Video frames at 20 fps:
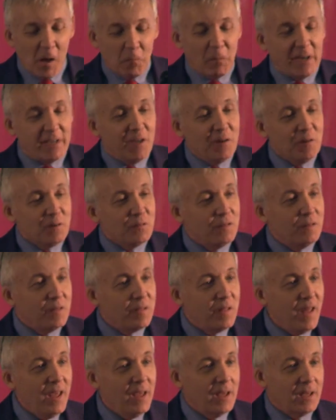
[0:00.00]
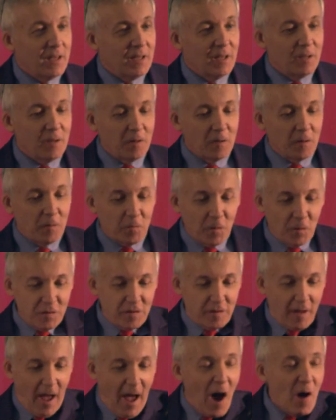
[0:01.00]
But here's the thing.
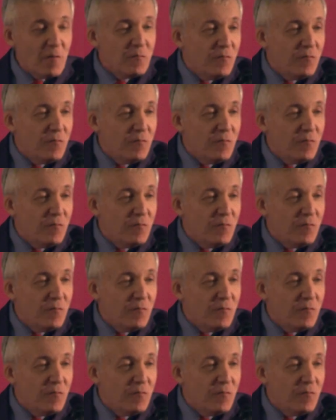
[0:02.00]
There's a